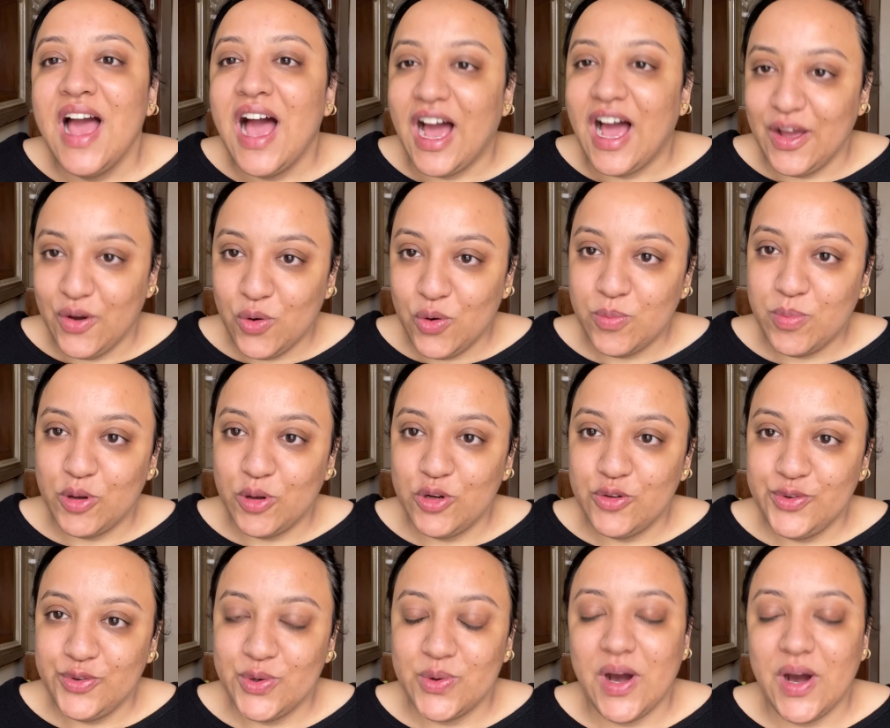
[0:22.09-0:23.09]
I hope all
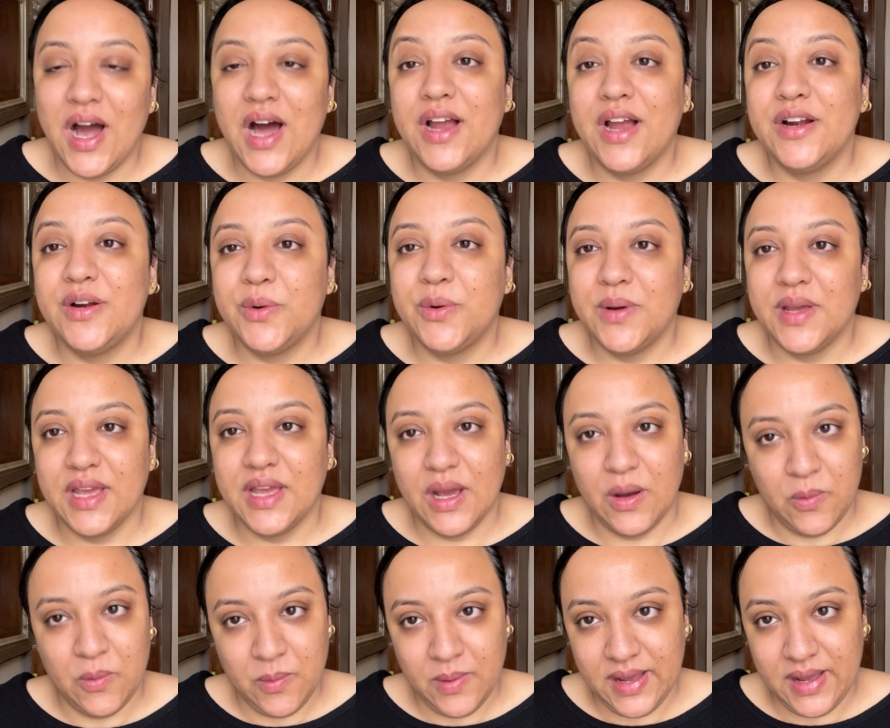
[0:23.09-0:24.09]
of you are doing
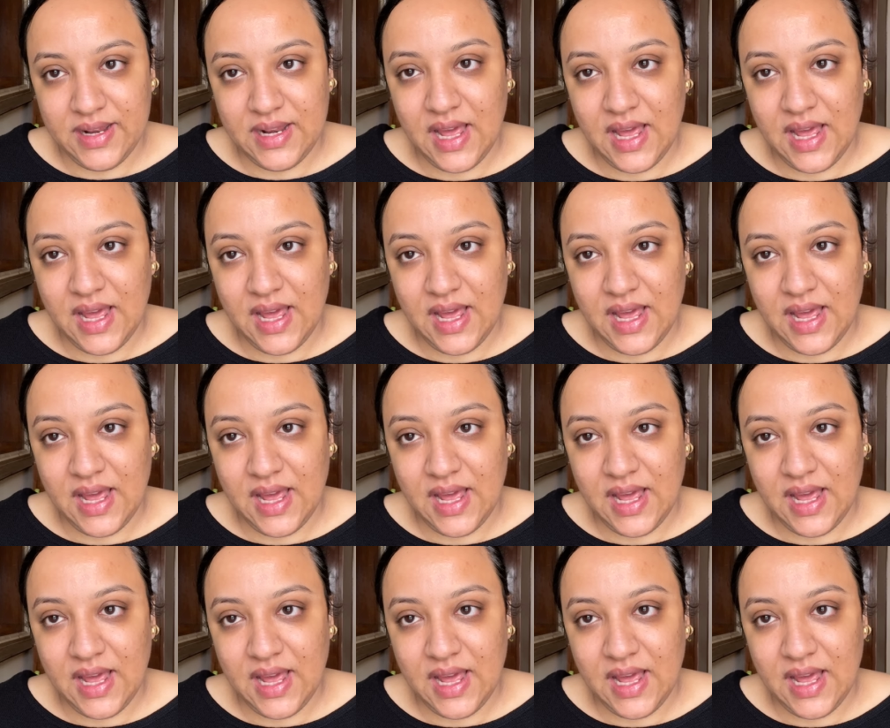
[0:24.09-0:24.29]
well.